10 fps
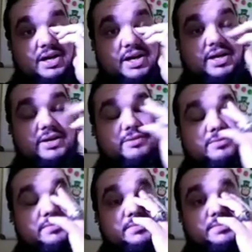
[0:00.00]
Uh,
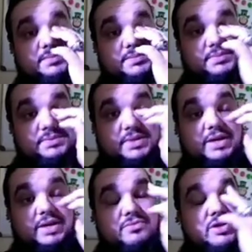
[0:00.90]

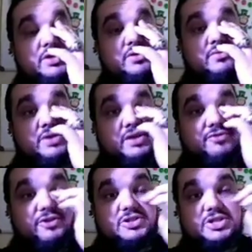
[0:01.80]
and when when he
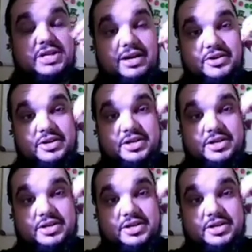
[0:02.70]
folds it out,